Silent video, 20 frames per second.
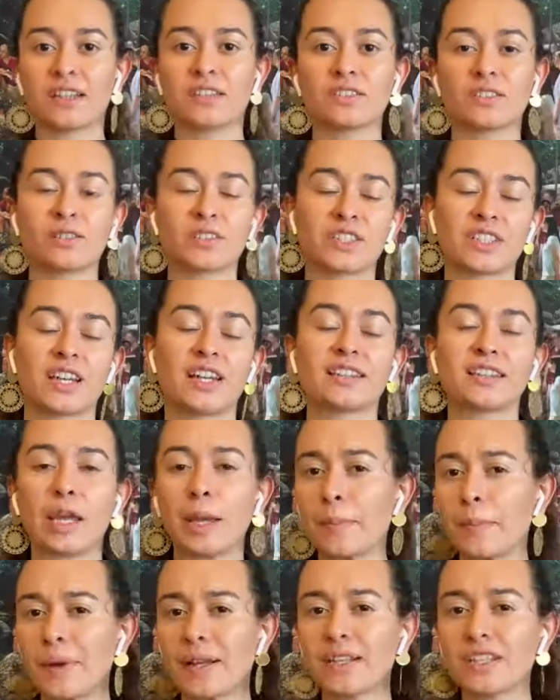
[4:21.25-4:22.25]
social
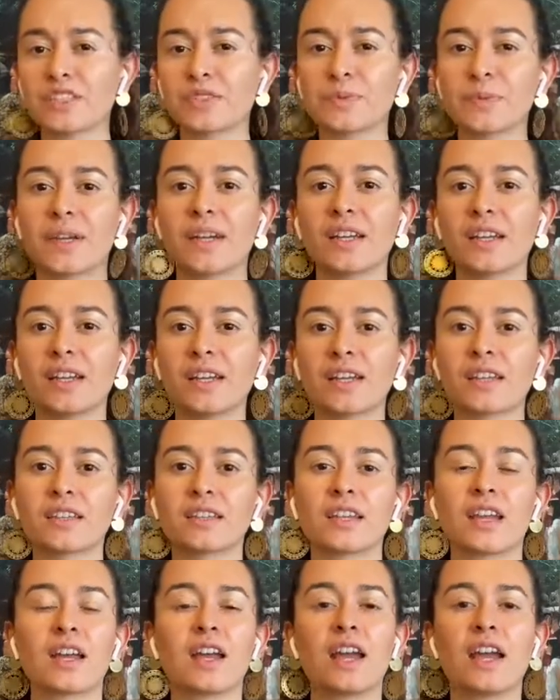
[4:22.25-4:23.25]
time management,
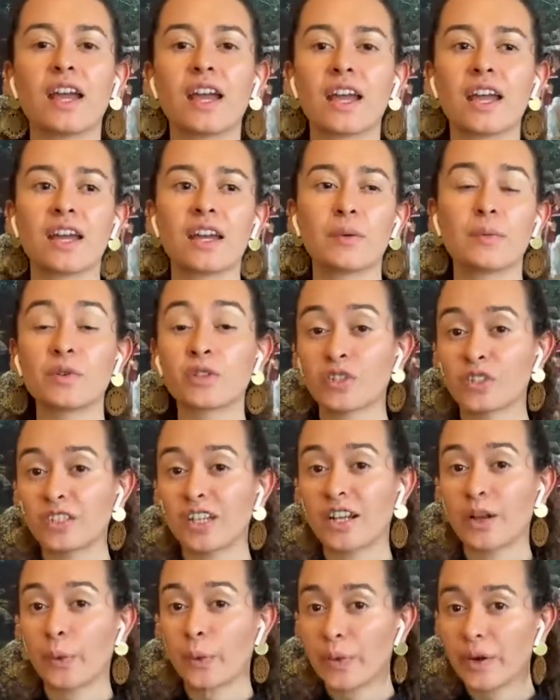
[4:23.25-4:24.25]
emotional
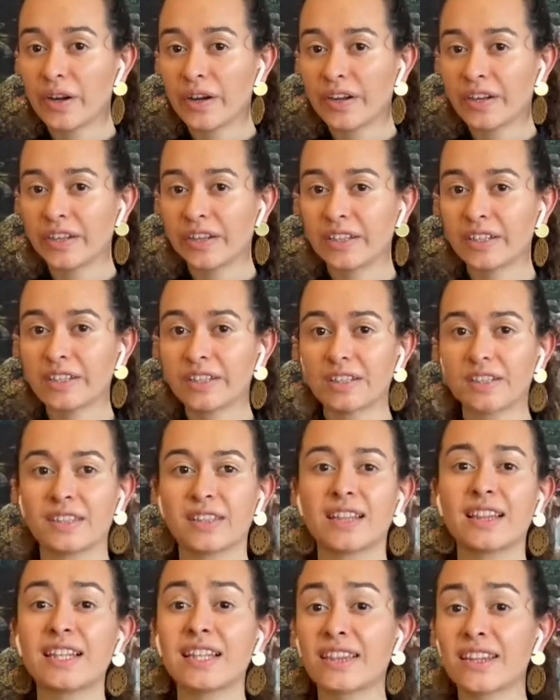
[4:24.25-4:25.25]
awareness,
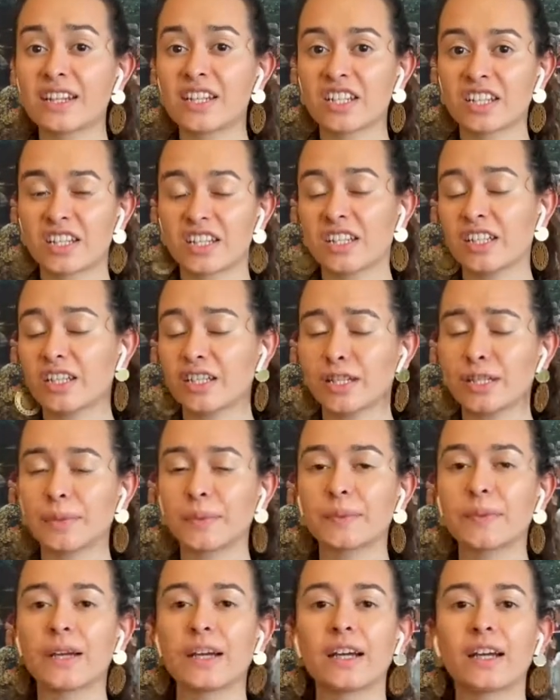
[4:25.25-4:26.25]
leadership,
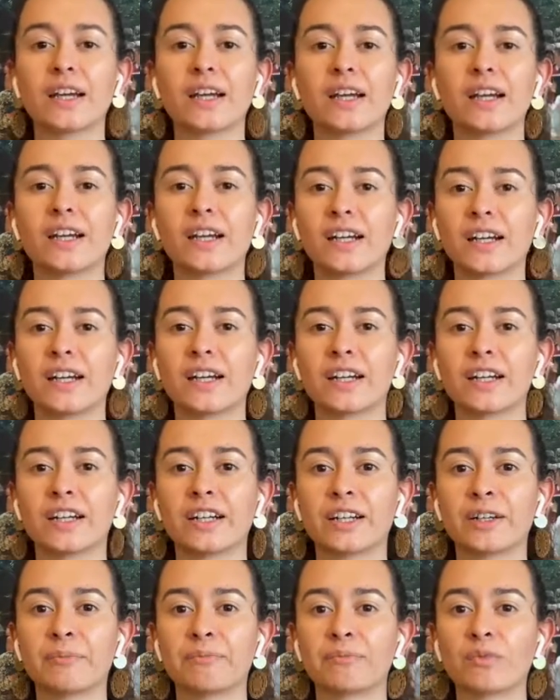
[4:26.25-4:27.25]

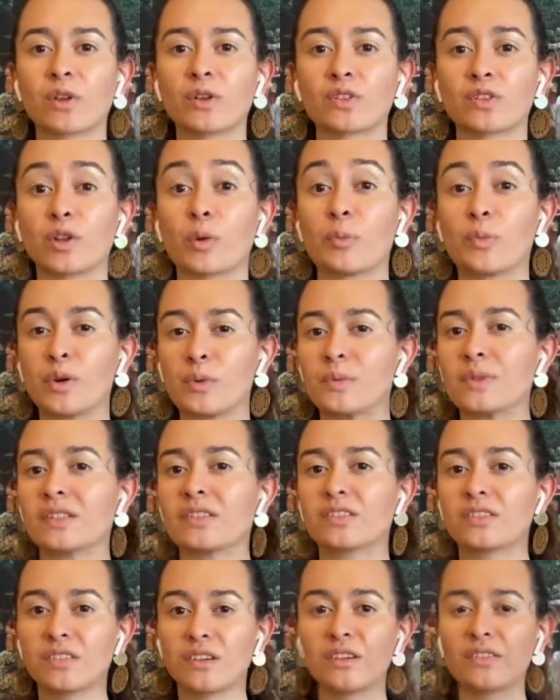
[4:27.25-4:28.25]
also problem
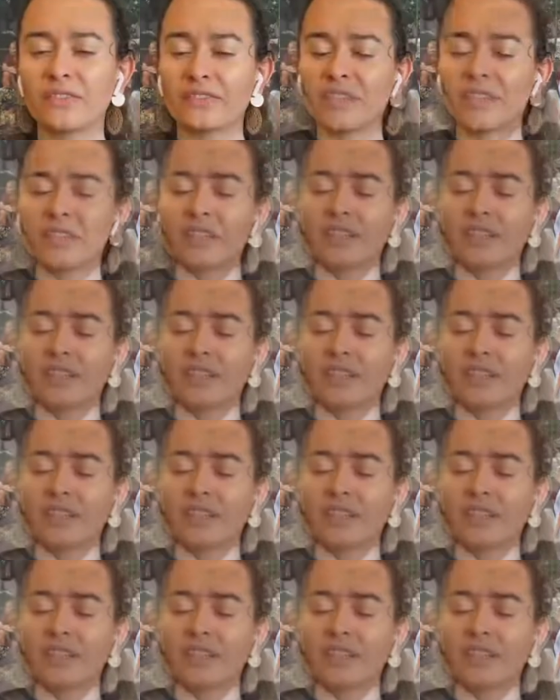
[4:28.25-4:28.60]
solving.